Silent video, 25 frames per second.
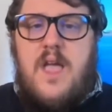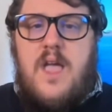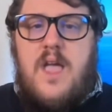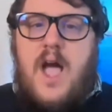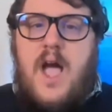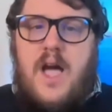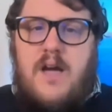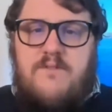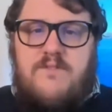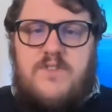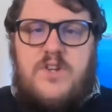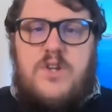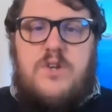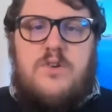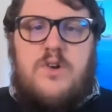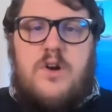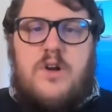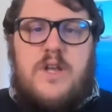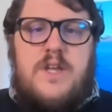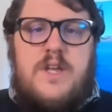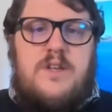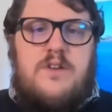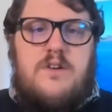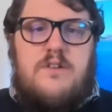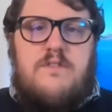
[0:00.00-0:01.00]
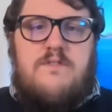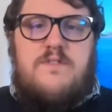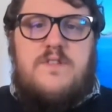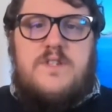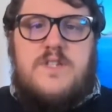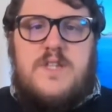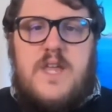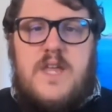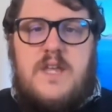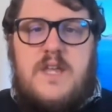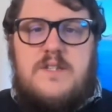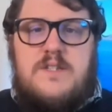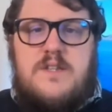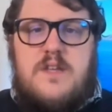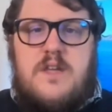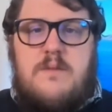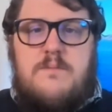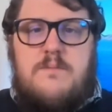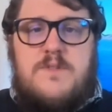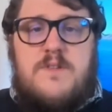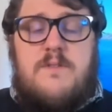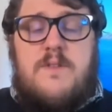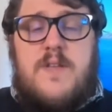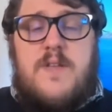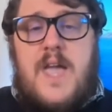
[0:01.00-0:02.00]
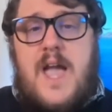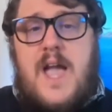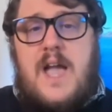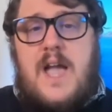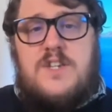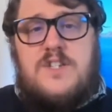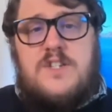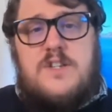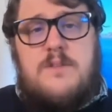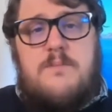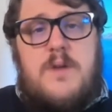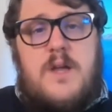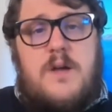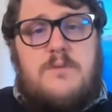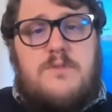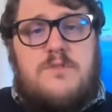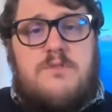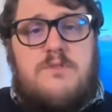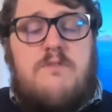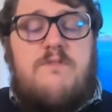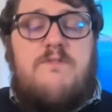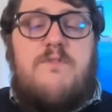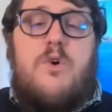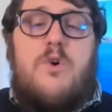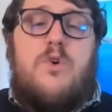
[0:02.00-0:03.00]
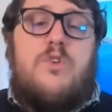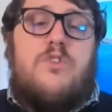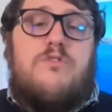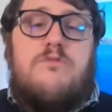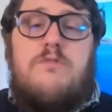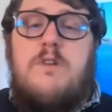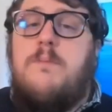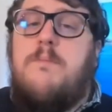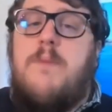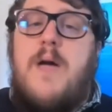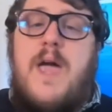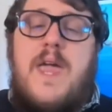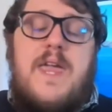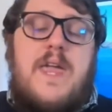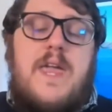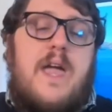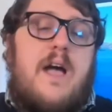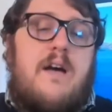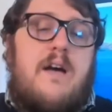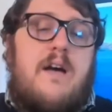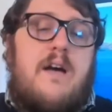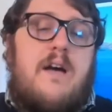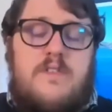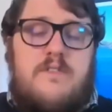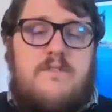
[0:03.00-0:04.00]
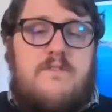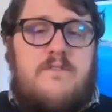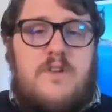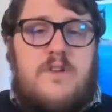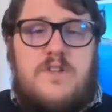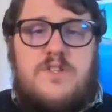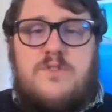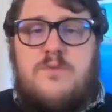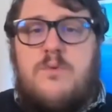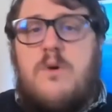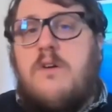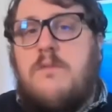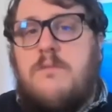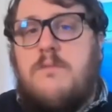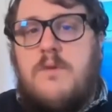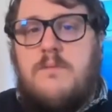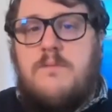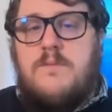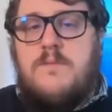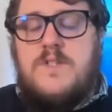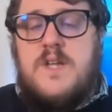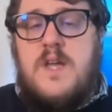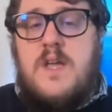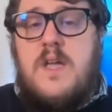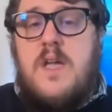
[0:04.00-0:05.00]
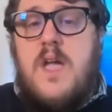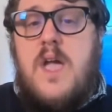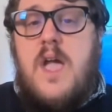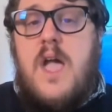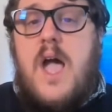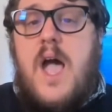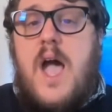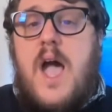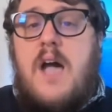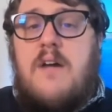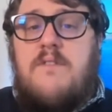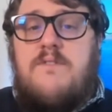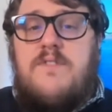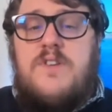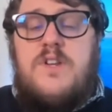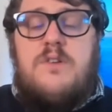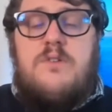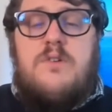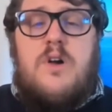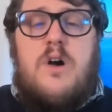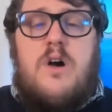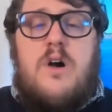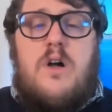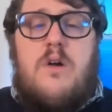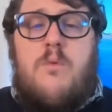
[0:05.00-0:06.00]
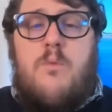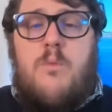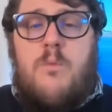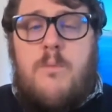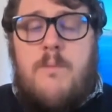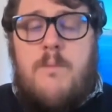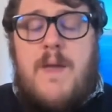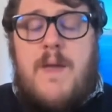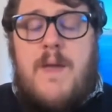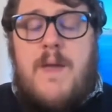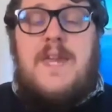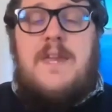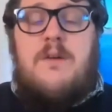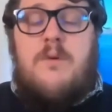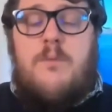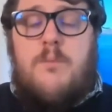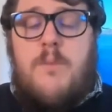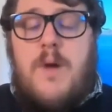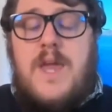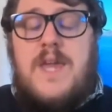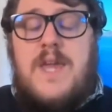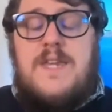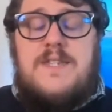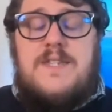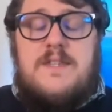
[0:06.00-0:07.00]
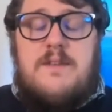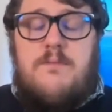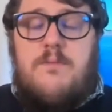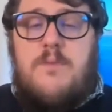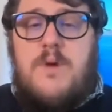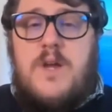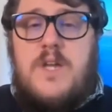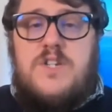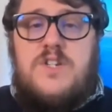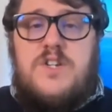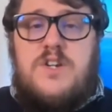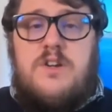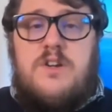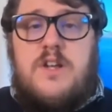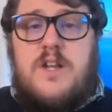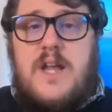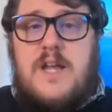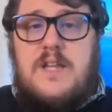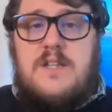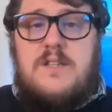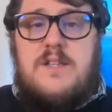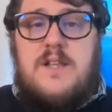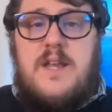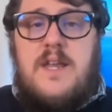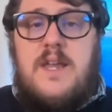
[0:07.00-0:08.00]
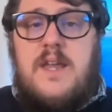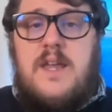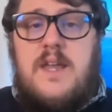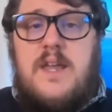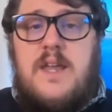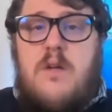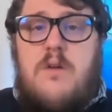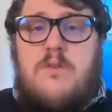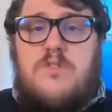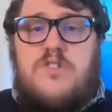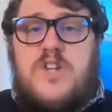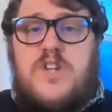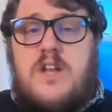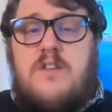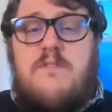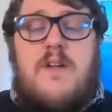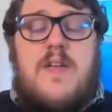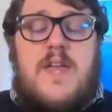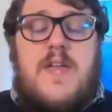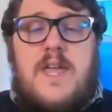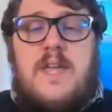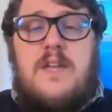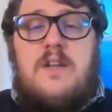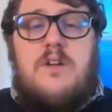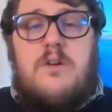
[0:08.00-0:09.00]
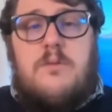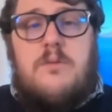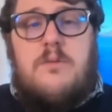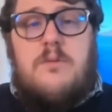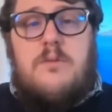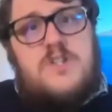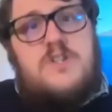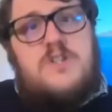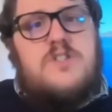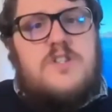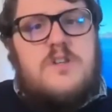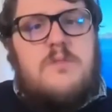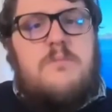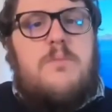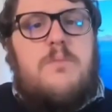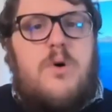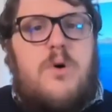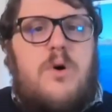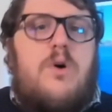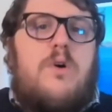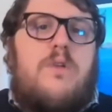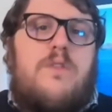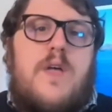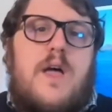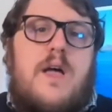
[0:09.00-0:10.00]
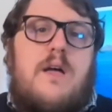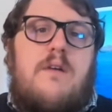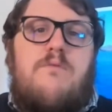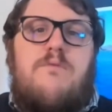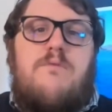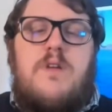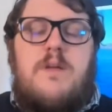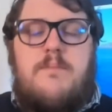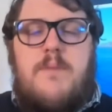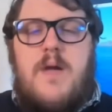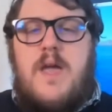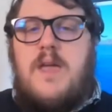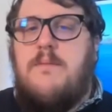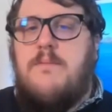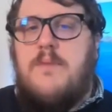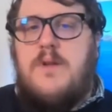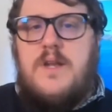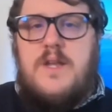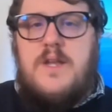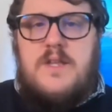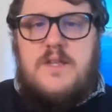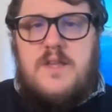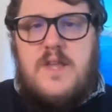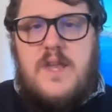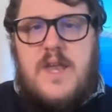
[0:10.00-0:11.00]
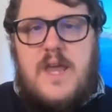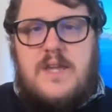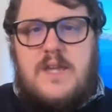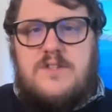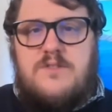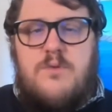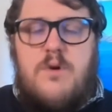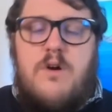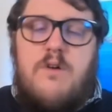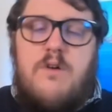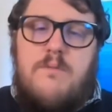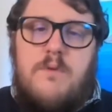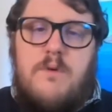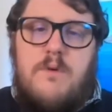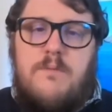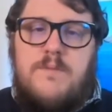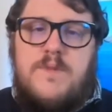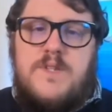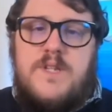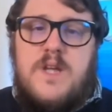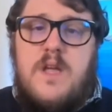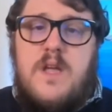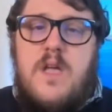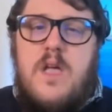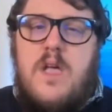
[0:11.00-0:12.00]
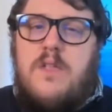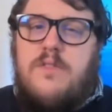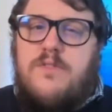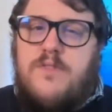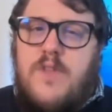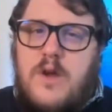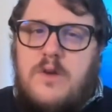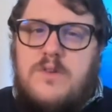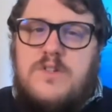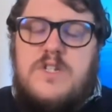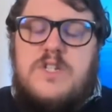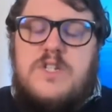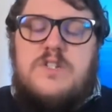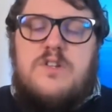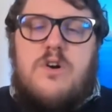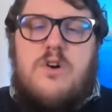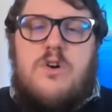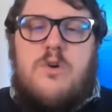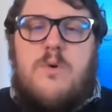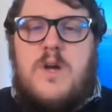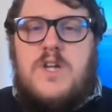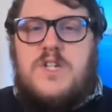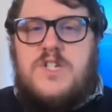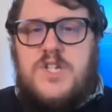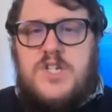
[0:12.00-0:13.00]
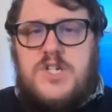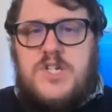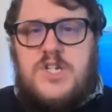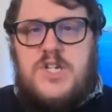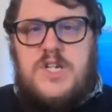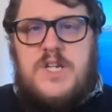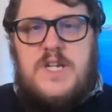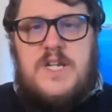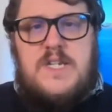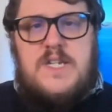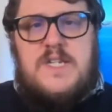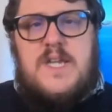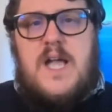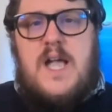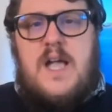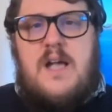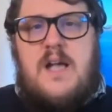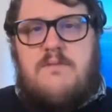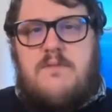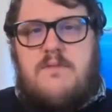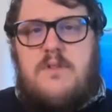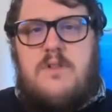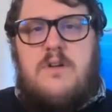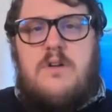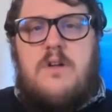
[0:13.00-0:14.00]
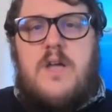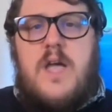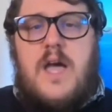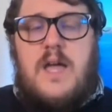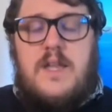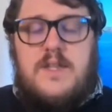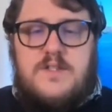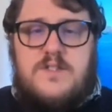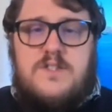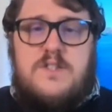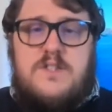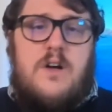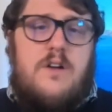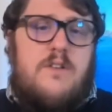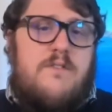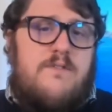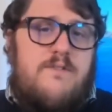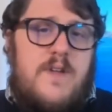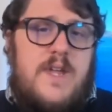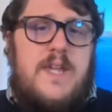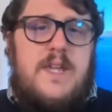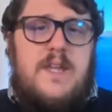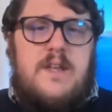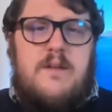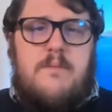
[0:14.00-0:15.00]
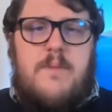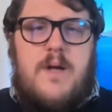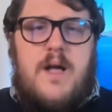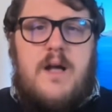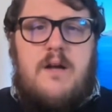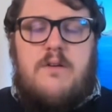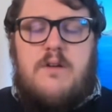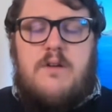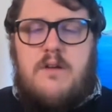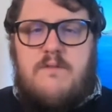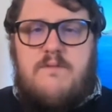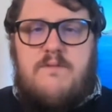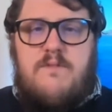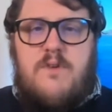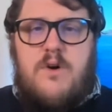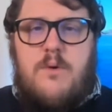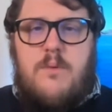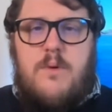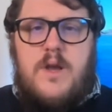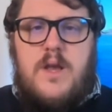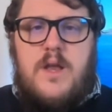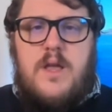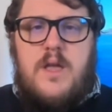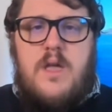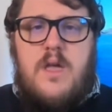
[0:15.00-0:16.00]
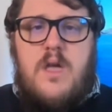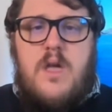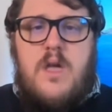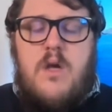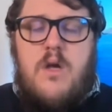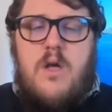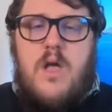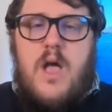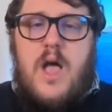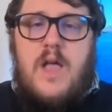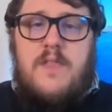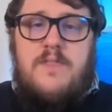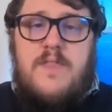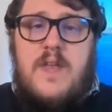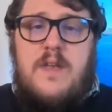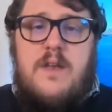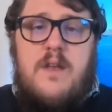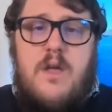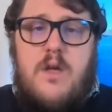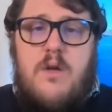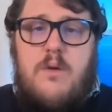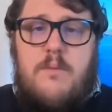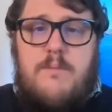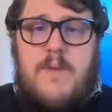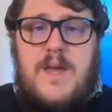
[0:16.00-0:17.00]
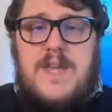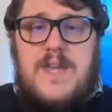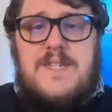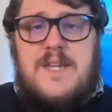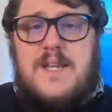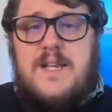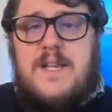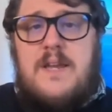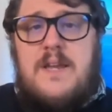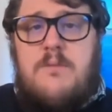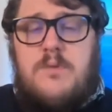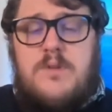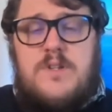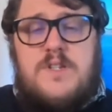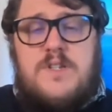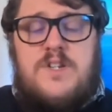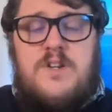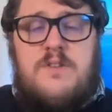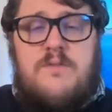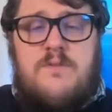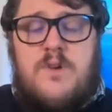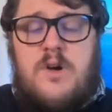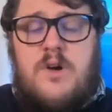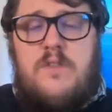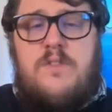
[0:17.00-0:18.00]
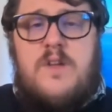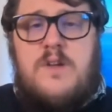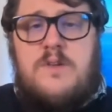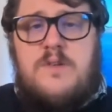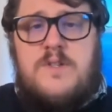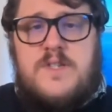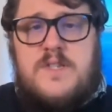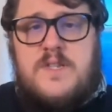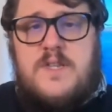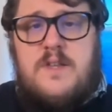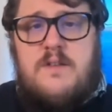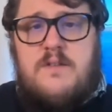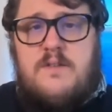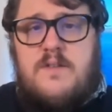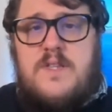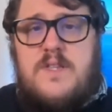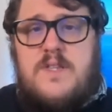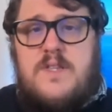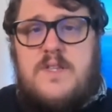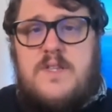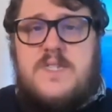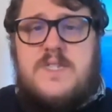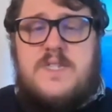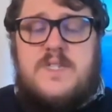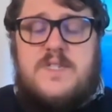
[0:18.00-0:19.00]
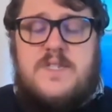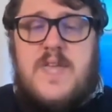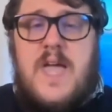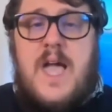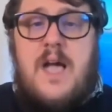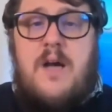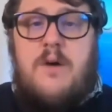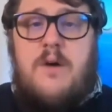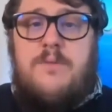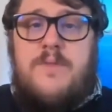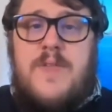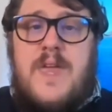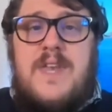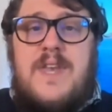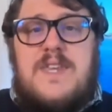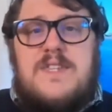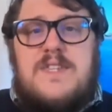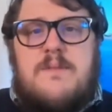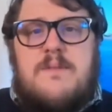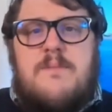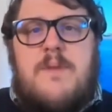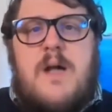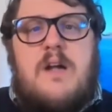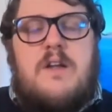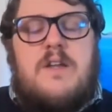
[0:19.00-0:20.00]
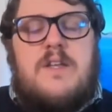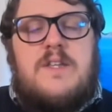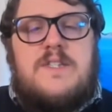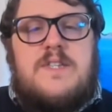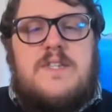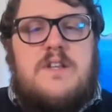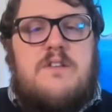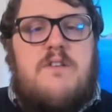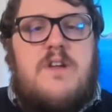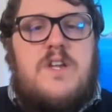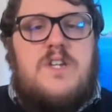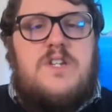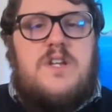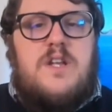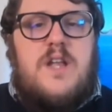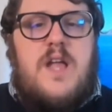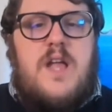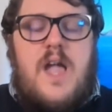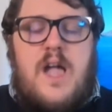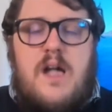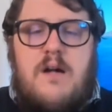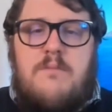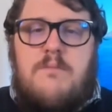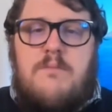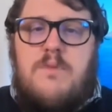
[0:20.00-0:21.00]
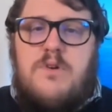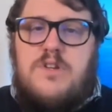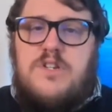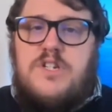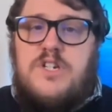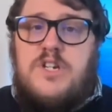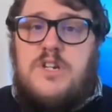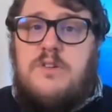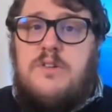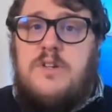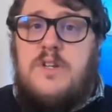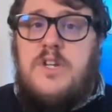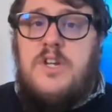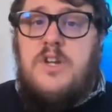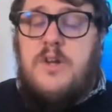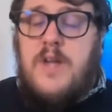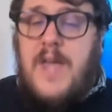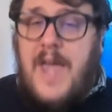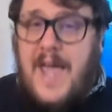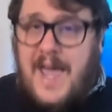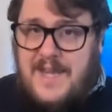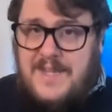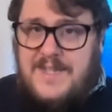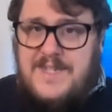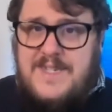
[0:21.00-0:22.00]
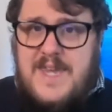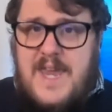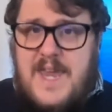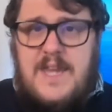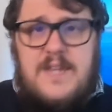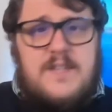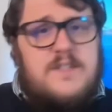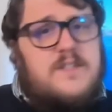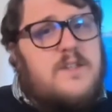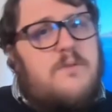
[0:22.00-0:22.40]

Have you got enough in terms of cash to be able to afford to repay it after the first 12 months? Have you got ways in which you can actually generate income to support that repayment in the next 12 months? Those are the sort of questions you need to have a look at and start thinking about going forward. And then basically, once you've got those down, then it's about consideration how much you can take.